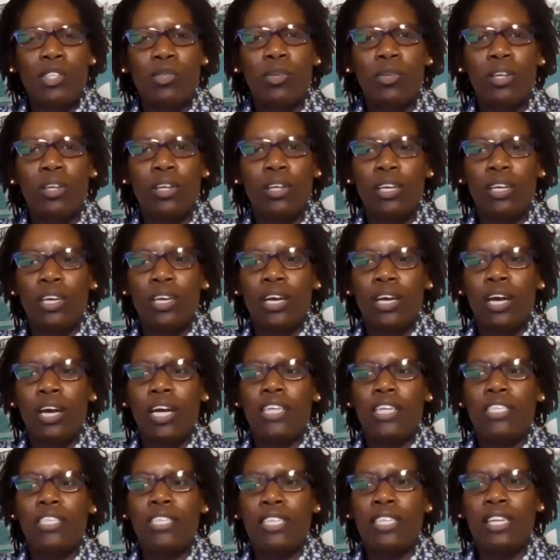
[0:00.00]
hustle
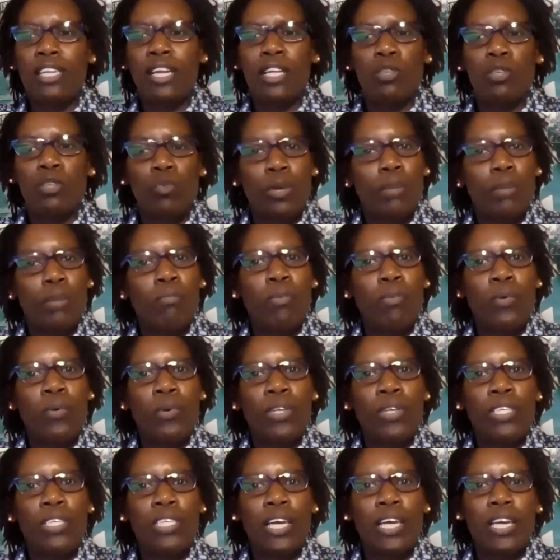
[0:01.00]
until at one
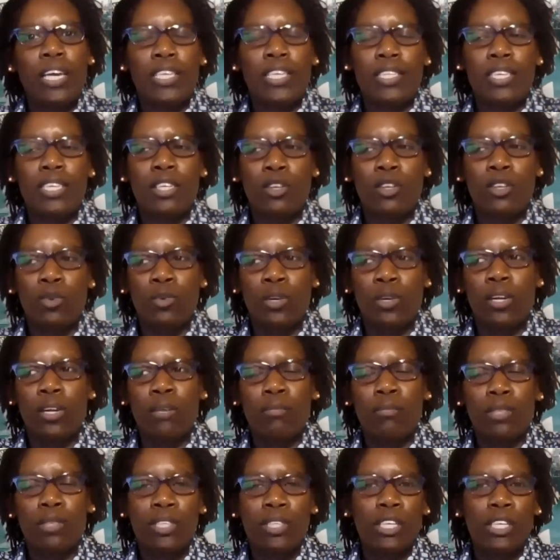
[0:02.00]
point I said, look,
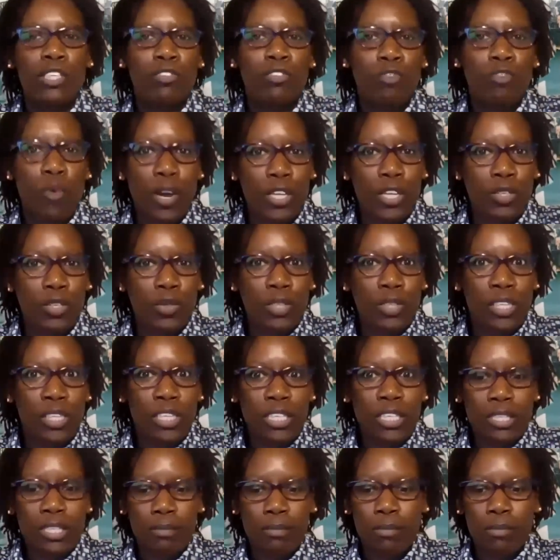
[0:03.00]
let me just focus on
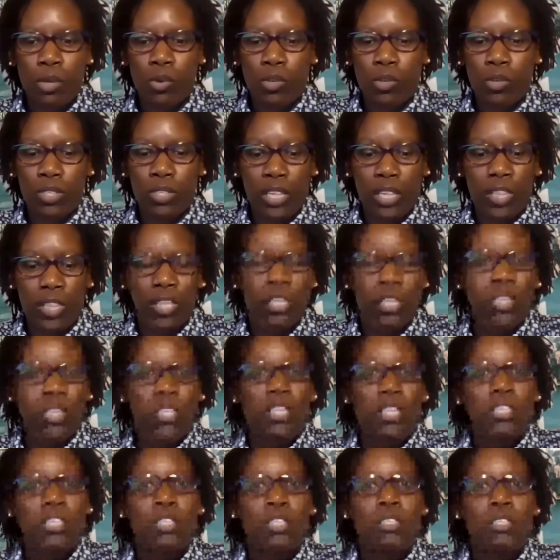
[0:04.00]
this because I
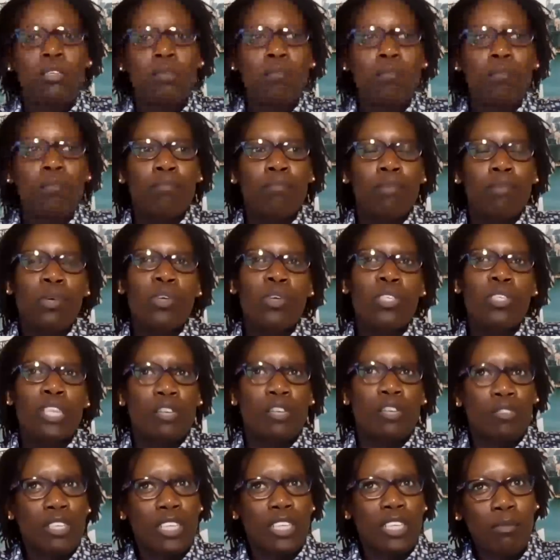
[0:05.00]
think there's,
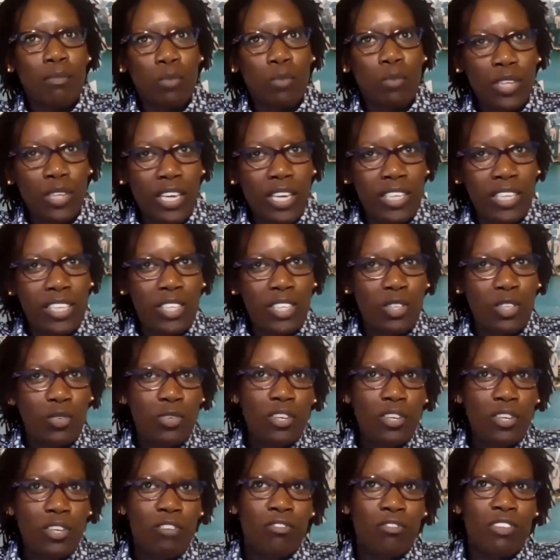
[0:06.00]
because every time we would get a
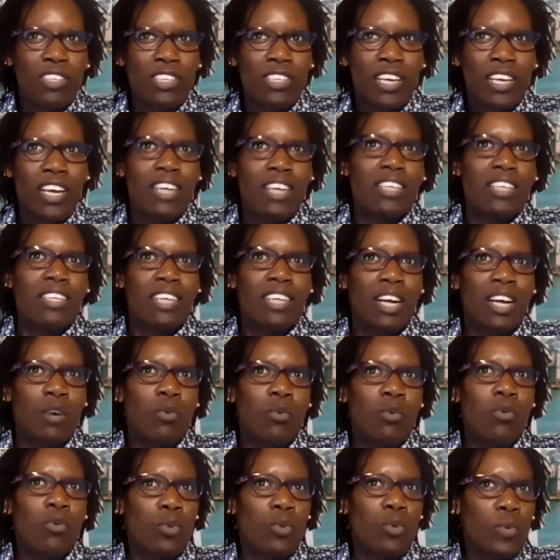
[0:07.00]
student visa,
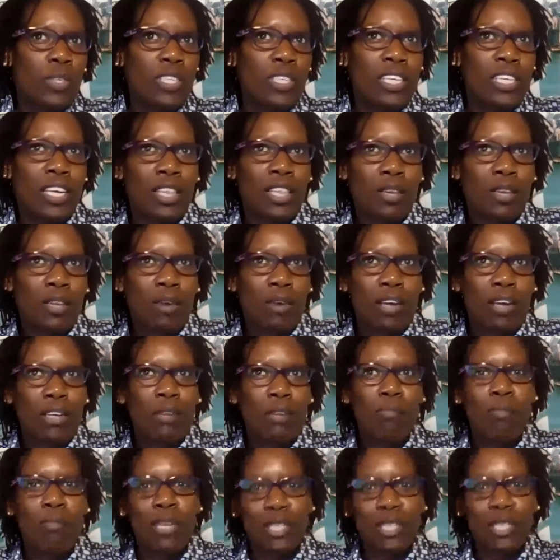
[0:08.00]
I would always hear the
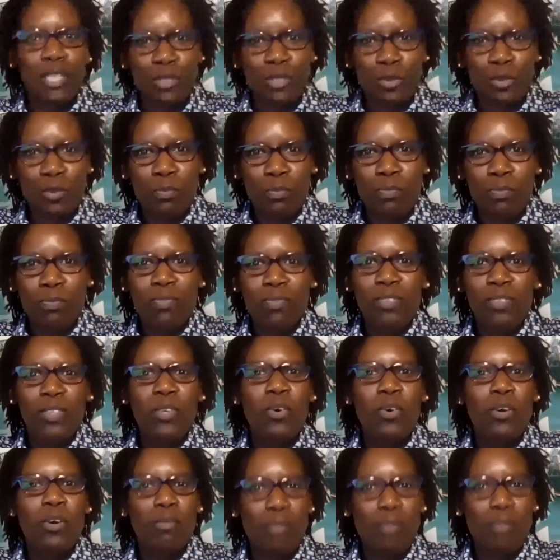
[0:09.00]
word bless you.
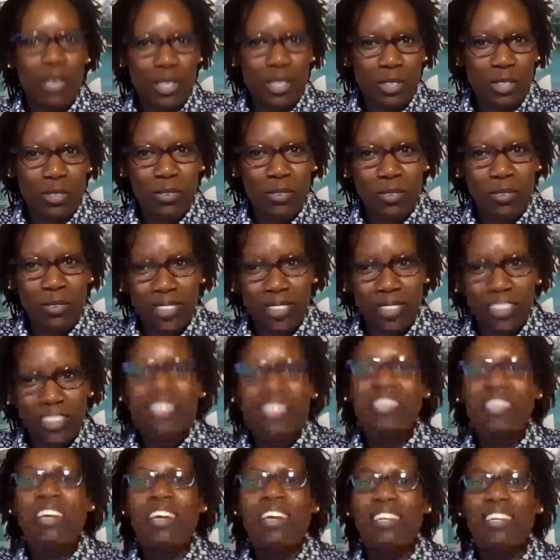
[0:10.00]
God bless you.
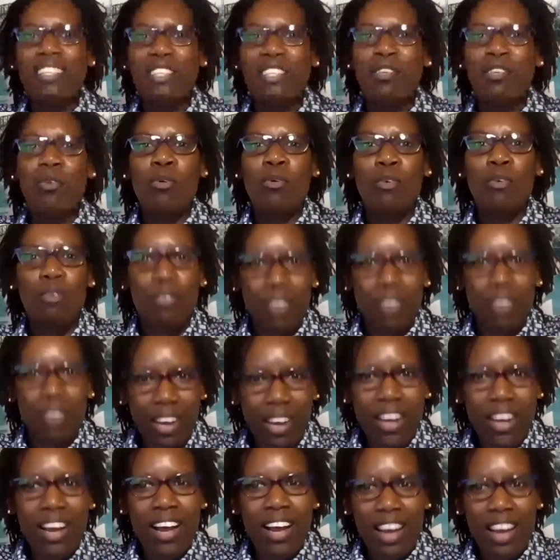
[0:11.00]
And
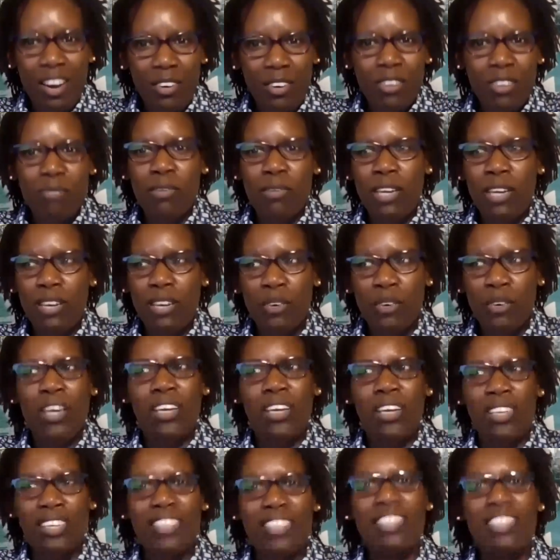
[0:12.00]
so I would be like,
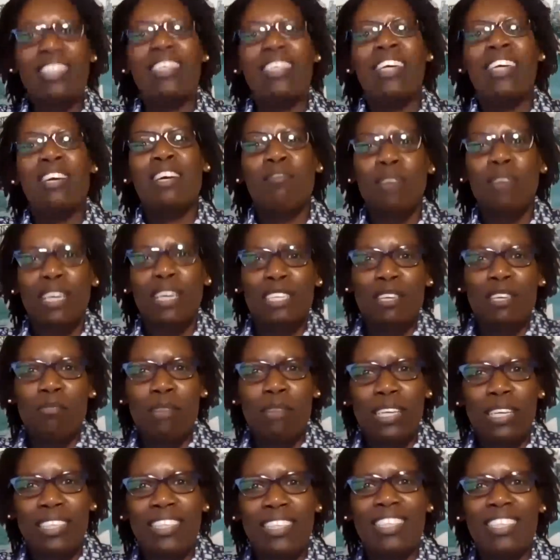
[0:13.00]
okay, at least here I'm
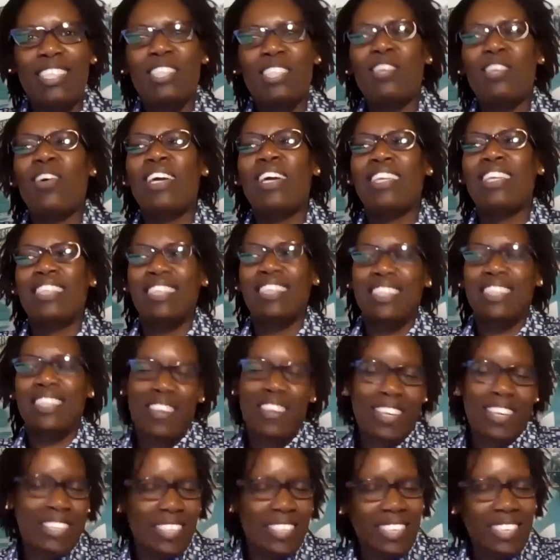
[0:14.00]
getting blessings. So I
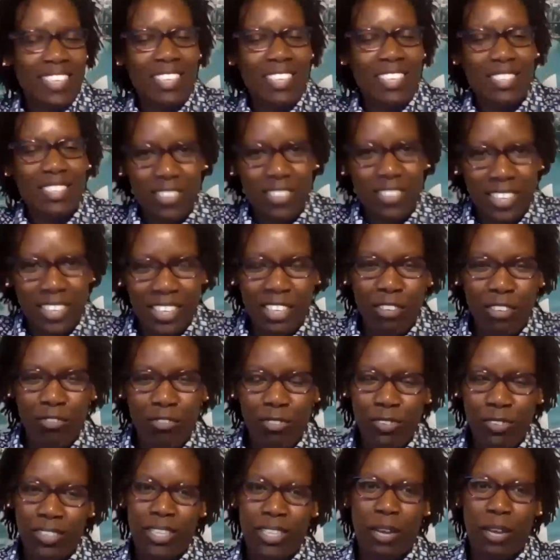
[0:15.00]
so I decided to take
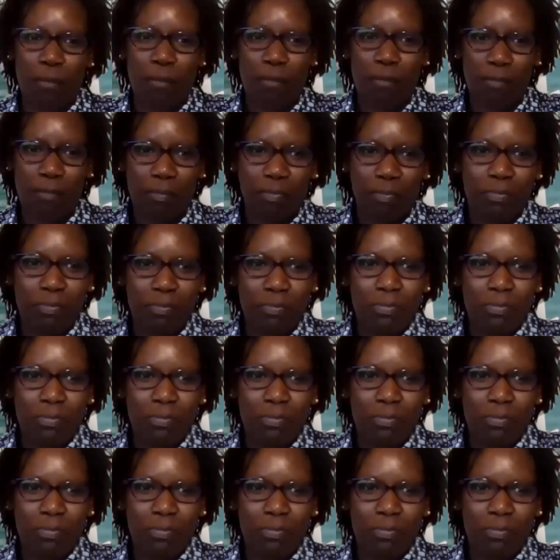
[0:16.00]
it full time.